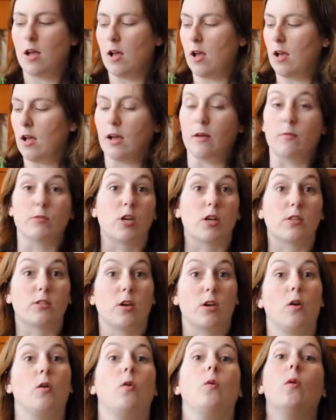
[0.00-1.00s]
It was
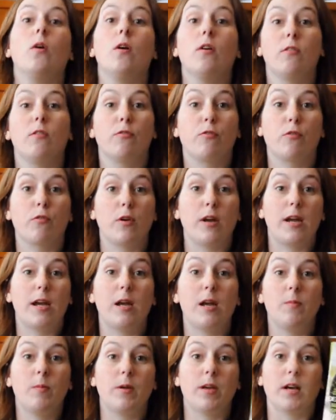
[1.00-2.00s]
also
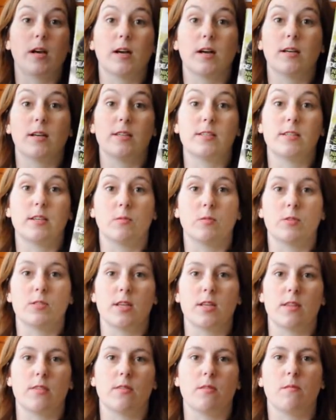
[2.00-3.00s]
free because it was
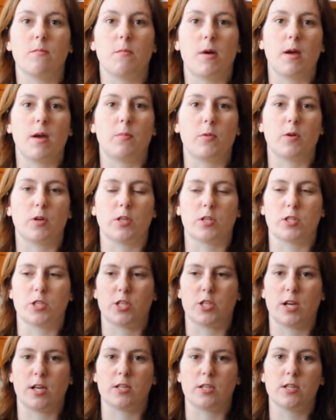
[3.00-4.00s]
in my book
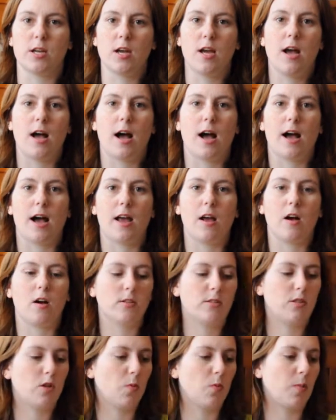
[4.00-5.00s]
exchange. I
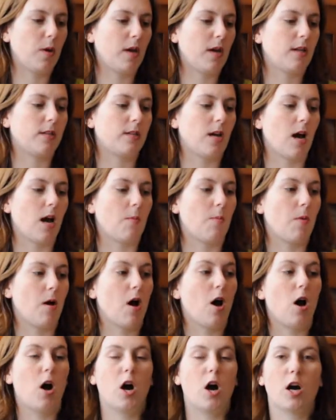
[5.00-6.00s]
also picked up
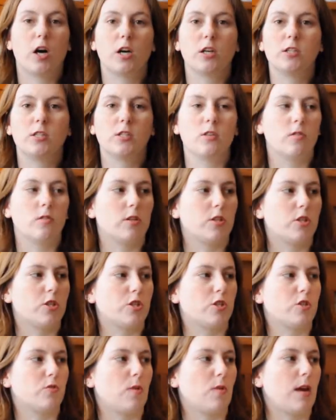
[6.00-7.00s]
Hearts on a
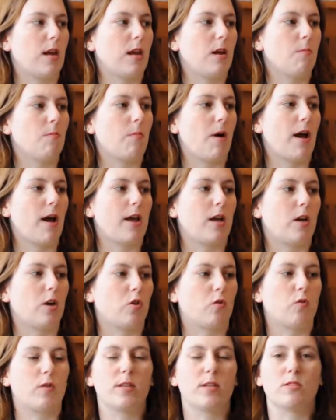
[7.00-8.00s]
String by
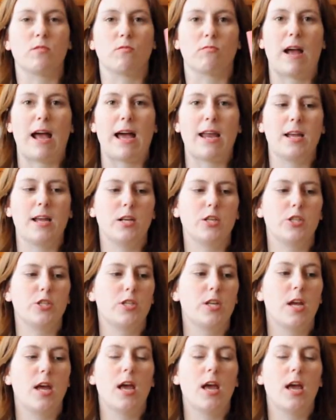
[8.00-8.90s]
Kris Radish.